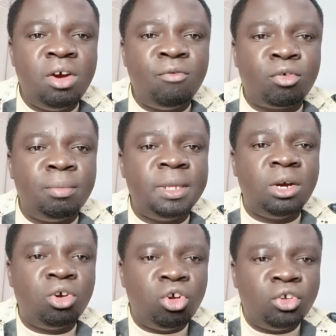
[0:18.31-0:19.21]
from the
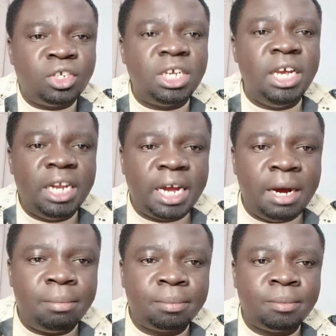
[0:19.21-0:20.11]
gross
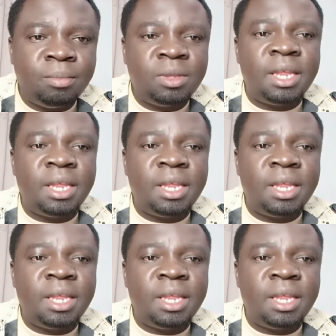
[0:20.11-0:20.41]
income